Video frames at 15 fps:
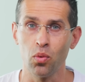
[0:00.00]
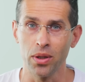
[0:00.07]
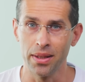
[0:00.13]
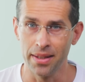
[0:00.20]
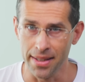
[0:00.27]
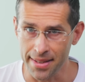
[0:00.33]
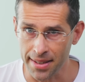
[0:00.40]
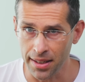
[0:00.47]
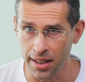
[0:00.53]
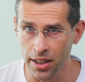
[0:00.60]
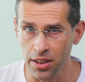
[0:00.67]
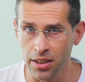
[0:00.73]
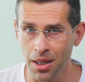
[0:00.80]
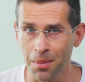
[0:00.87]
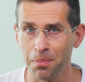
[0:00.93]
with this
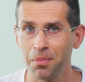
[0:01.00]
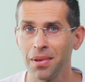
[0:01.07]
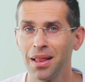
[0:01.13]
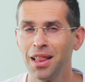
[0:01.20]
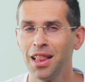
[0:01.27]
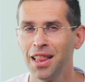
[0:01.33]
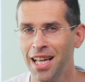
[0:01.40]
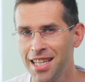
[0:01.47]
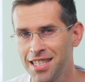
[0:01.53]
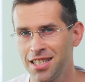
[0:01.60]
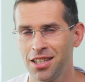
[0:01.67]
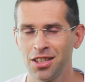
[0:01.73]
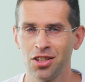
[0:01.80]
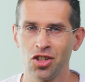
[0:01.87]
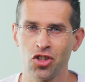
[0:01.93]
cleared up, let's
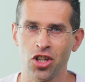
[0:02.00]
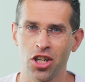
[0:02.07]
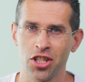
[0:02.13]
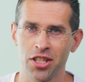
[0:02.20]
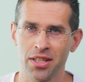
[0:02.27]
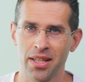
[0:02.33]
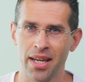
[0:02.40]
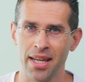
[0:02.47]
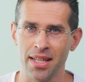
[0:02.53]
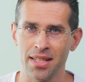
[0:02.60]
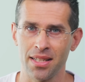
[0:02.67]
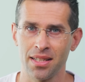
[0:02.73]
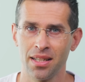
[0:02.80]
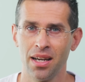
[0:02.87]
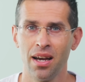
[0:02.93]
start the charging
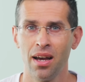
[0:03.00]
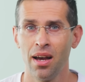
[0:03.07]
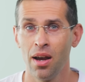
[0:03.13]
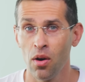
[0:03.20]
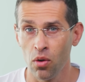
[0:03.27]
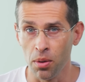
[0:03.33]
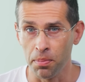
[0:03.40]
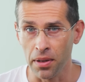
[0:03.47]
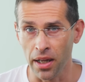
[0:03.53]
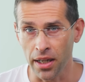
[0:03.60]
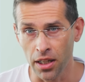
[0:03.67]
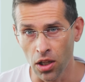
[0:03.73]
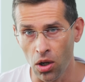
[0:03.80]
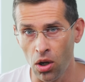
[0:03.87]
test. We plug in